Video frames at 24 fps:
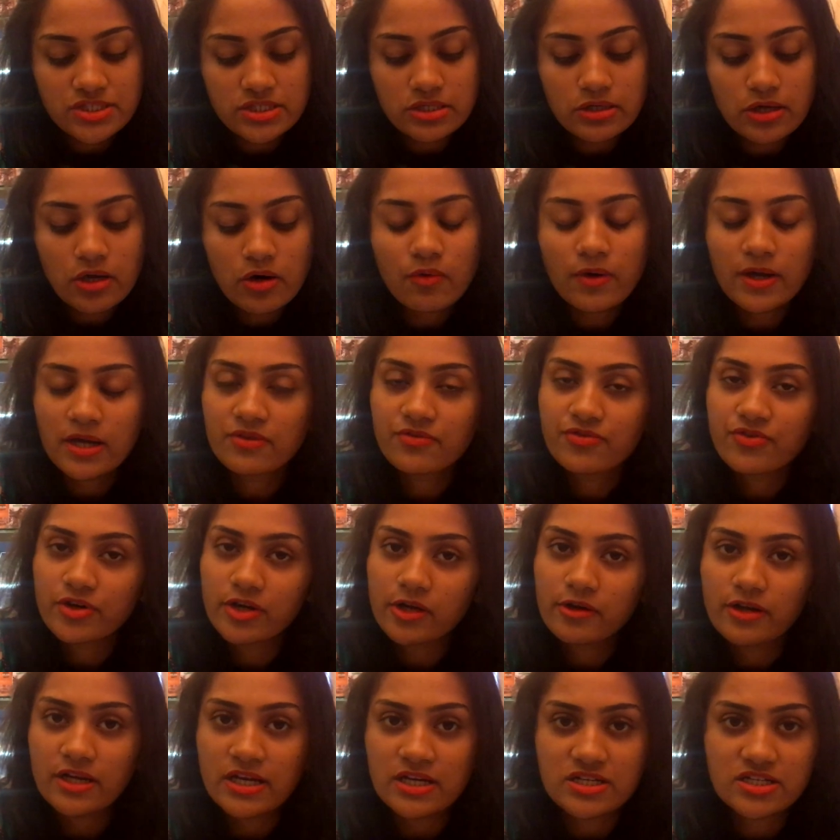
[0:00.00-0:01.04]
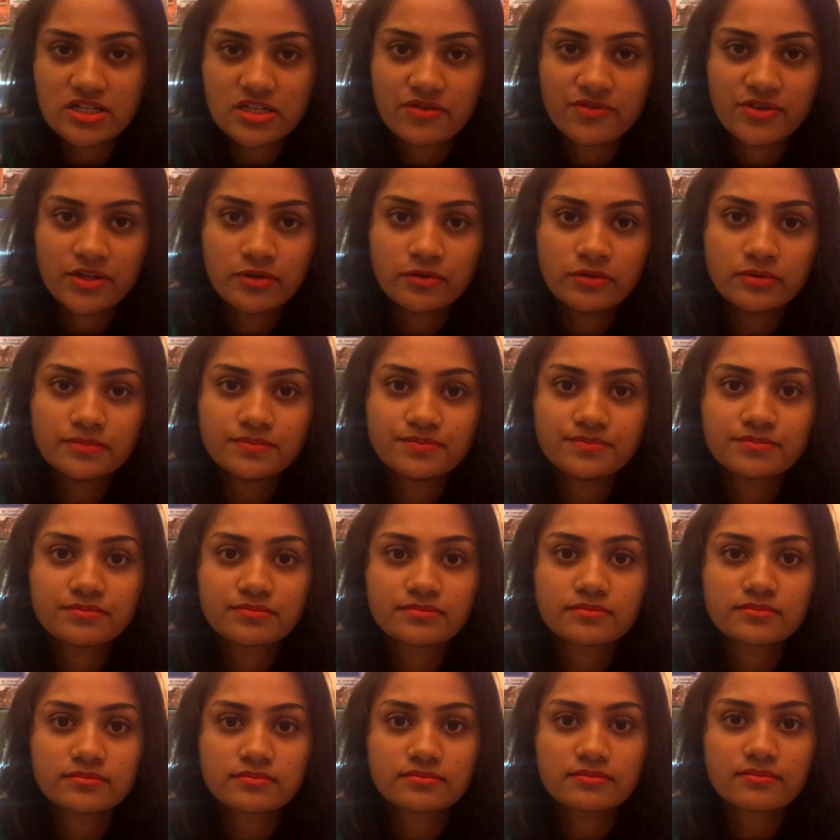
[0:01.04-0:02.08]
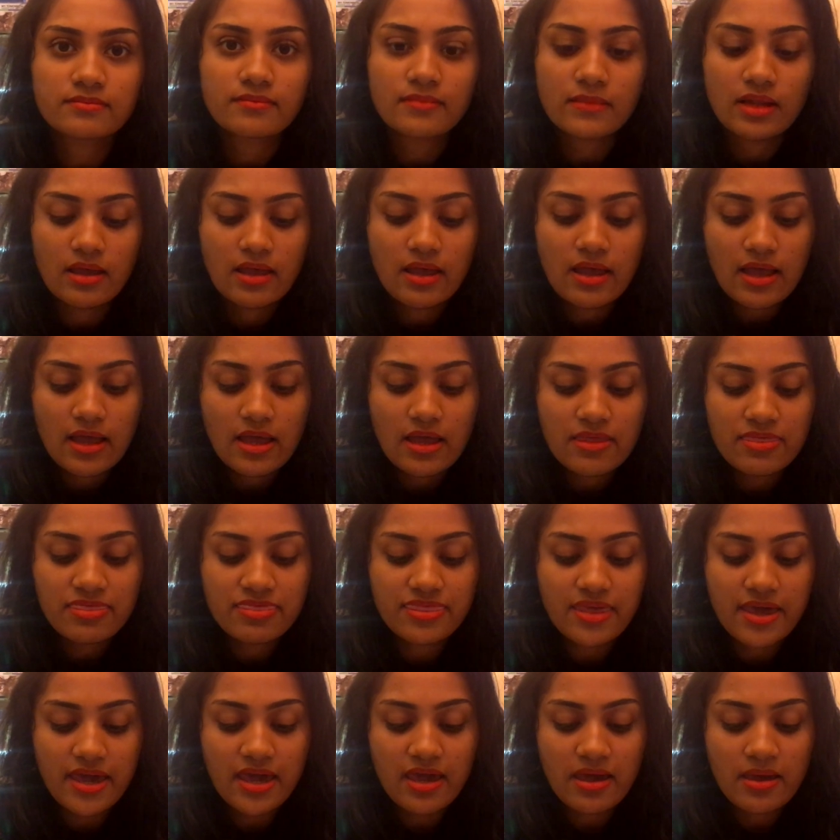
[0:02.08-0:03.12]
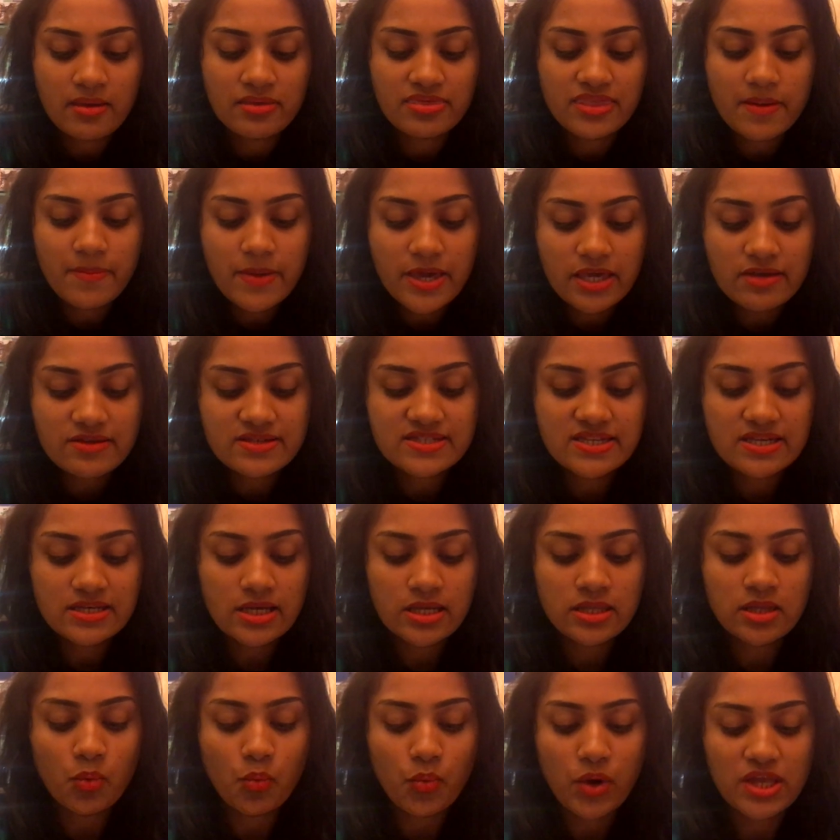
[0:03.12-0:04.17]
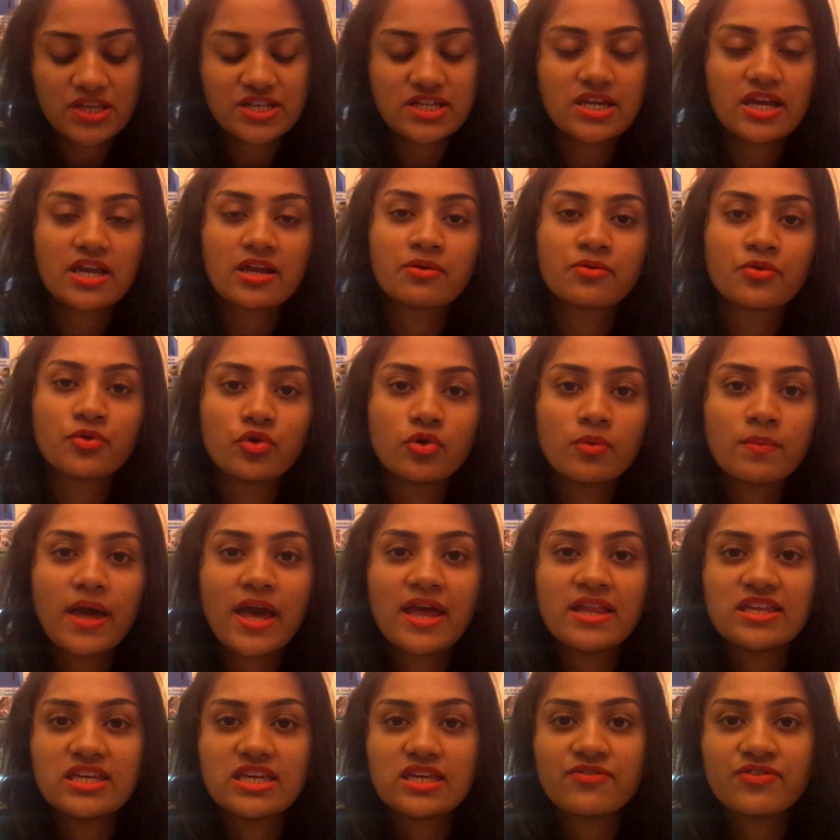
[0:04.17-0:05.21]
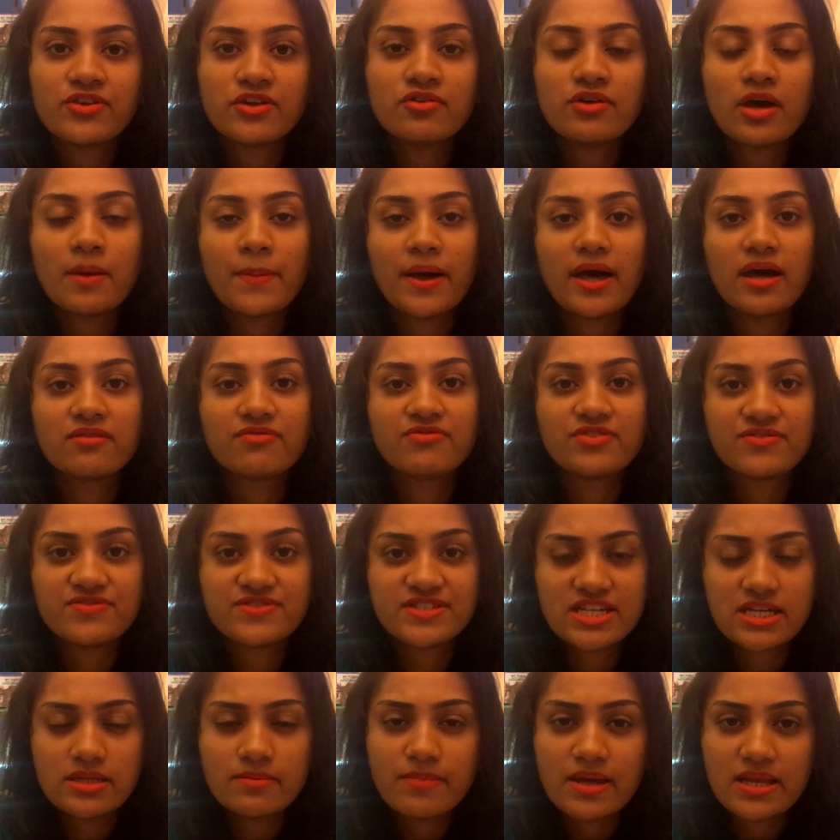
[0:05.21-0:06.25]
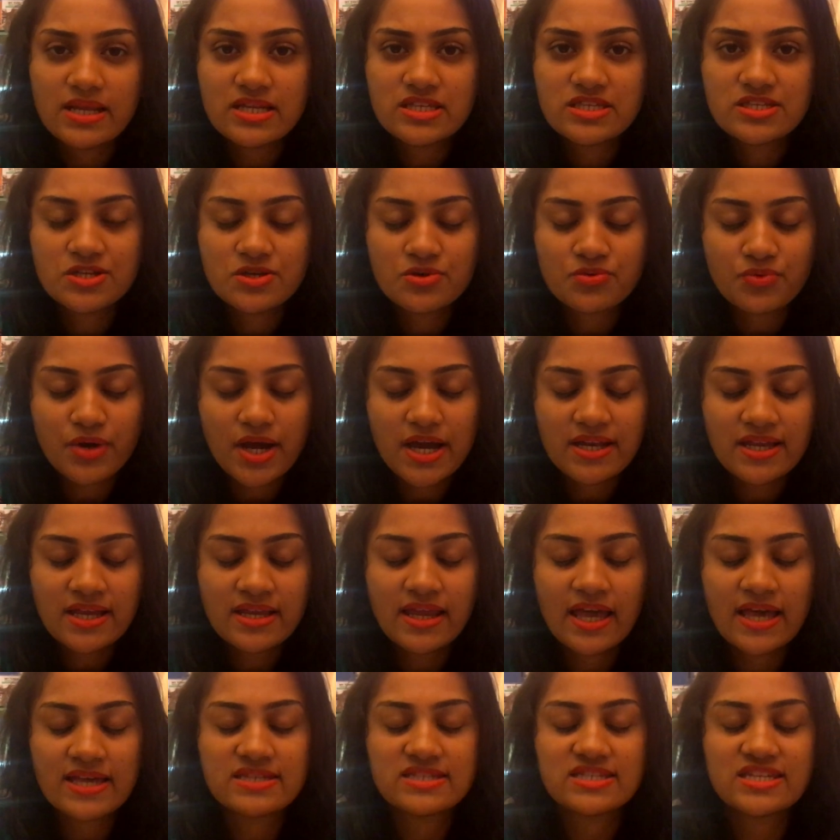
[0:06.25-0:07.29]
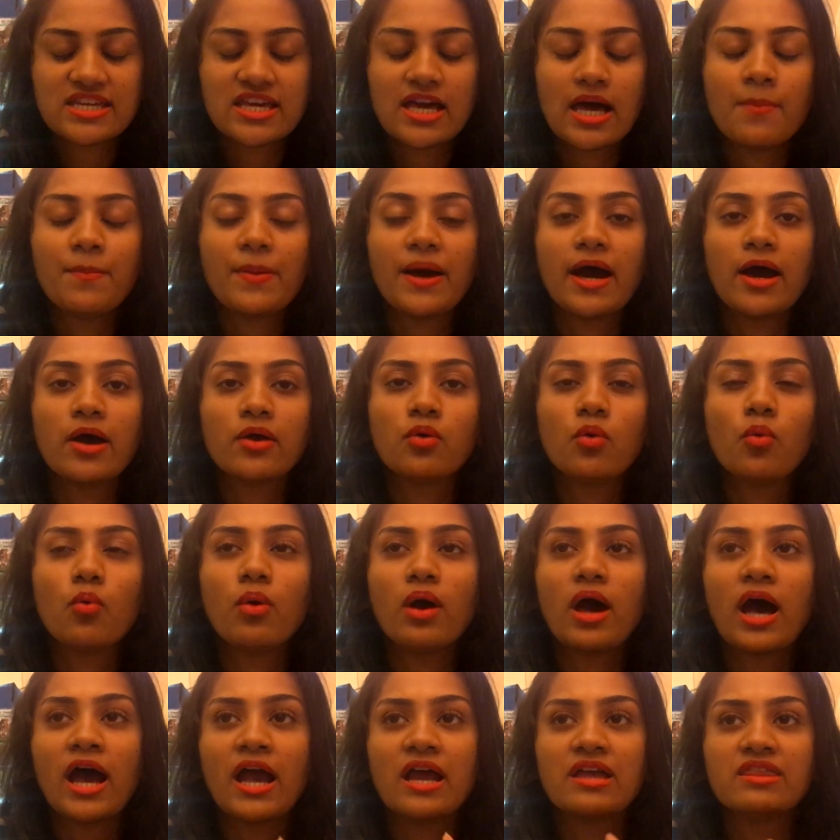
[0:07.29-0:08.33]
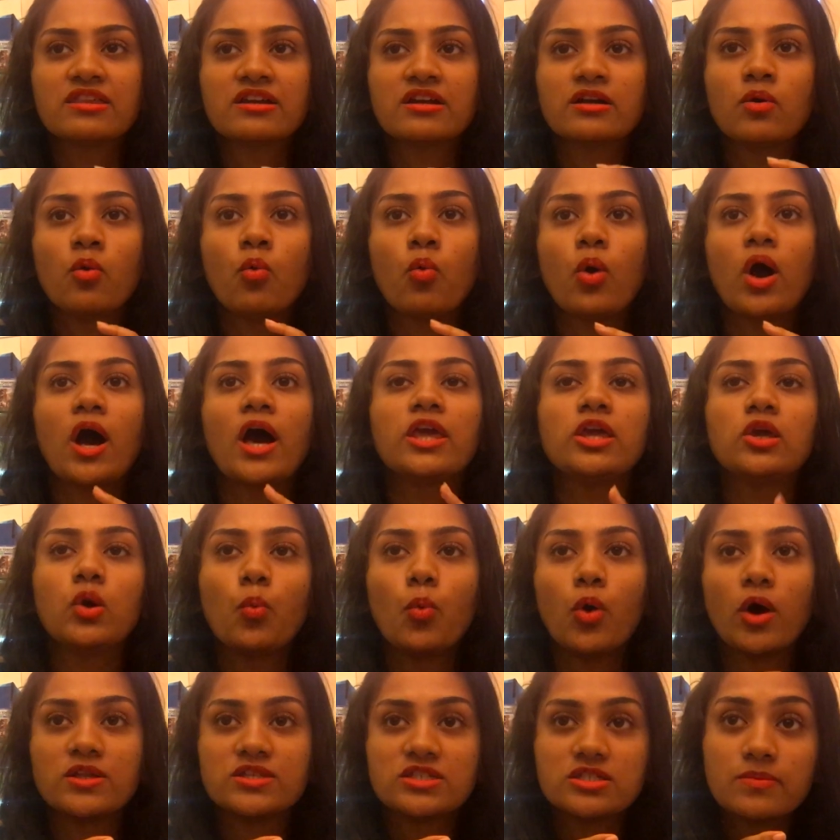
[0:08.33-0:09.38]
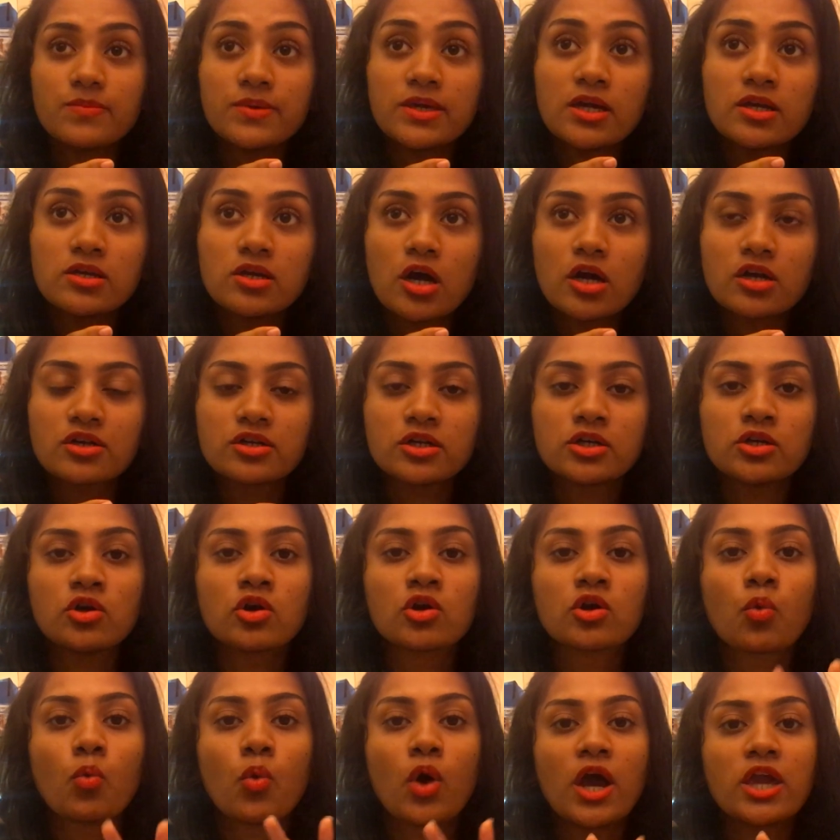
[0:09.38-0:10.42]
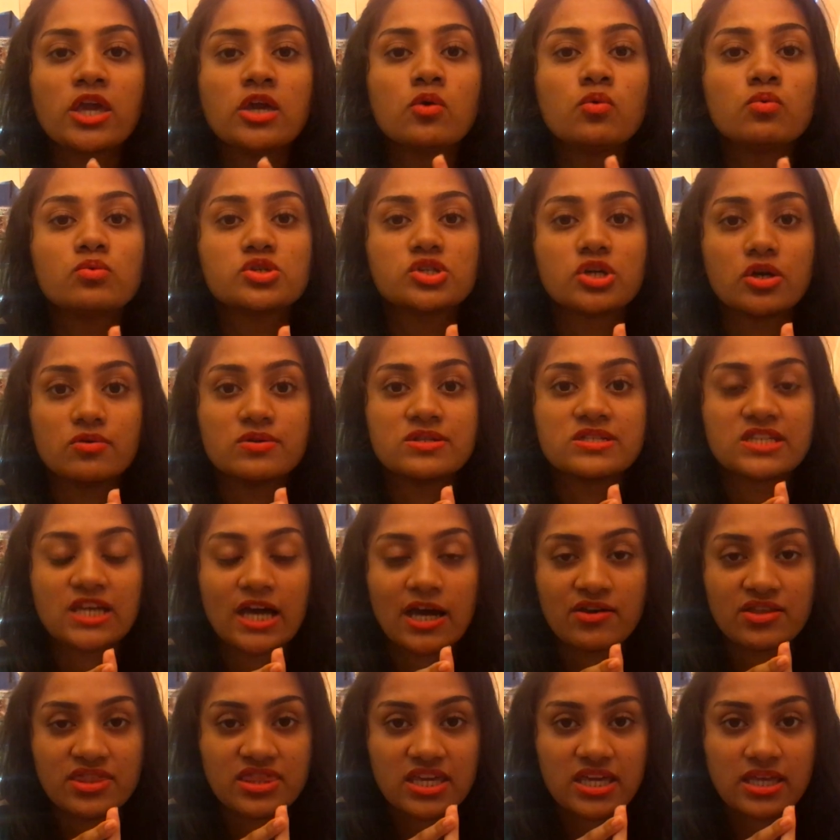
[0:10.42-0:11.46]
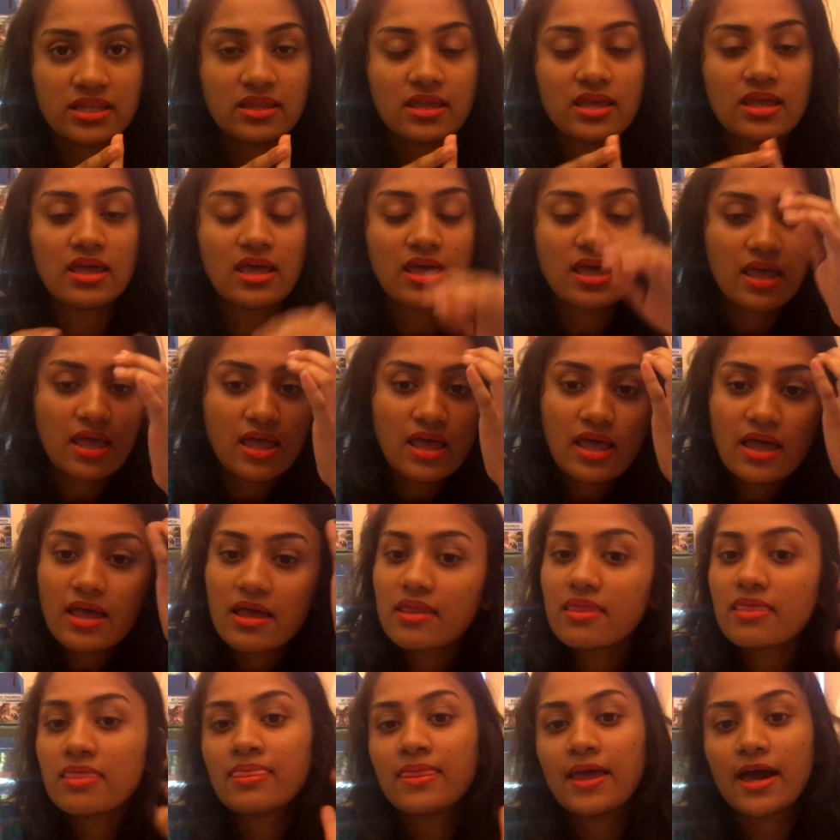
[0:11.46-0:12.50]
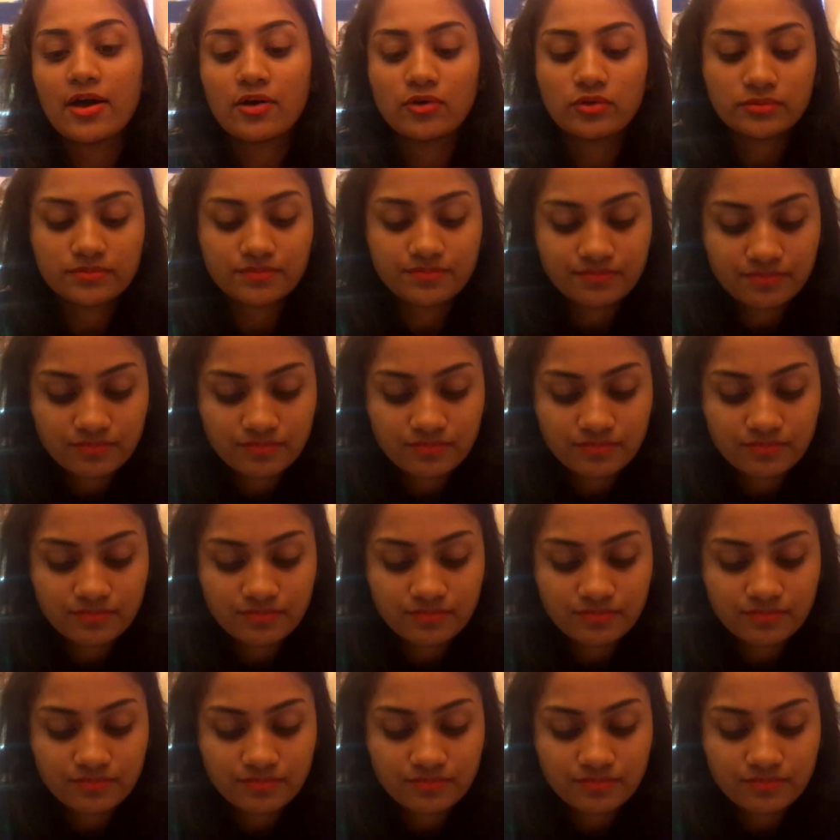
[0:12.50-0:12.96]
you go in for your interview, they make you sit in a waiting room and give you about 15 minutes to write an essay about either why you want to be a doctor or why you chose that thing. Now,